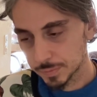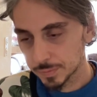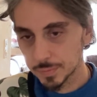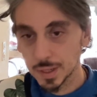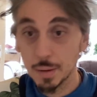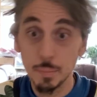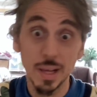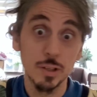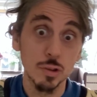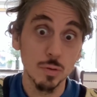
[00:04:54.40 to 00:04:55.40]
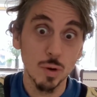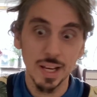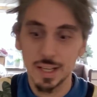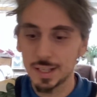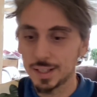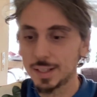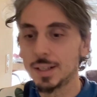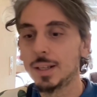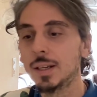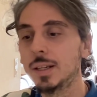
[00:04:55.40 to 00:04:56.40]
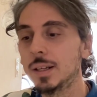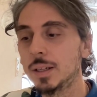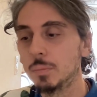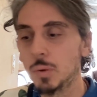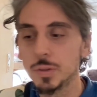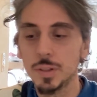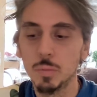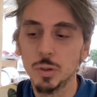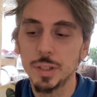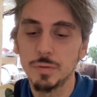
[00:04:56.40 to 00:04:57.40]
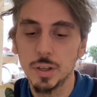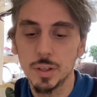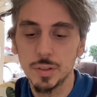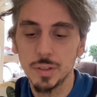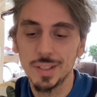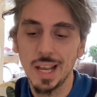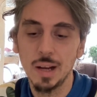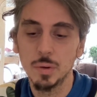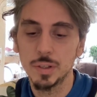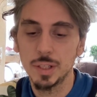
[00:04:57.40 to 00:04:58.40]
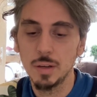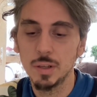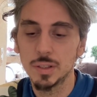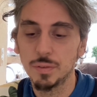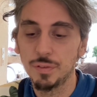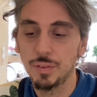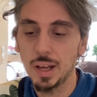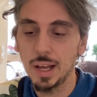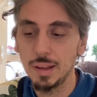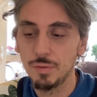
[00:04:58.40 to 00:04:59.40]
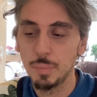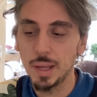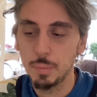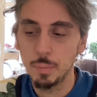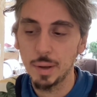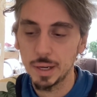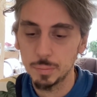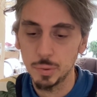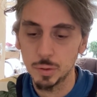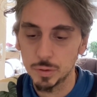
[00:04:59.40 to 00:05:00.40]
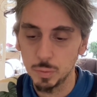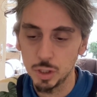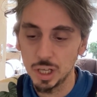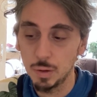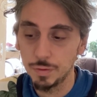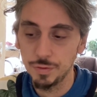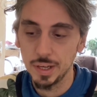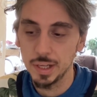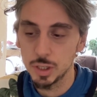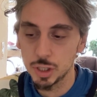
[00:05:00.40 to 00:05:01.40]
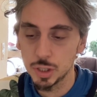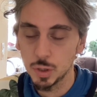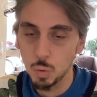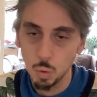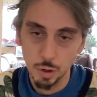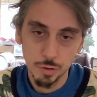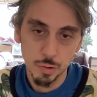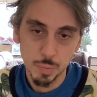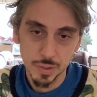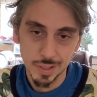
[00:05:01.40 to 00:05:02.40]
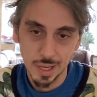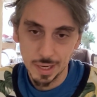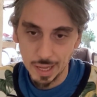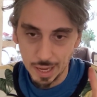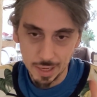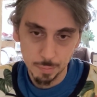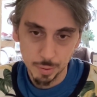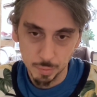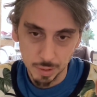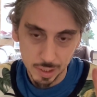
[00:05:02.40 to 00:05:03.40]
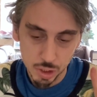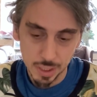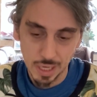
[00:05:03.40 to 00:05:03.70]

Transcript: Page three. Monster Multiverse is now a series of 5 paperback books which I'll finish 100% and publish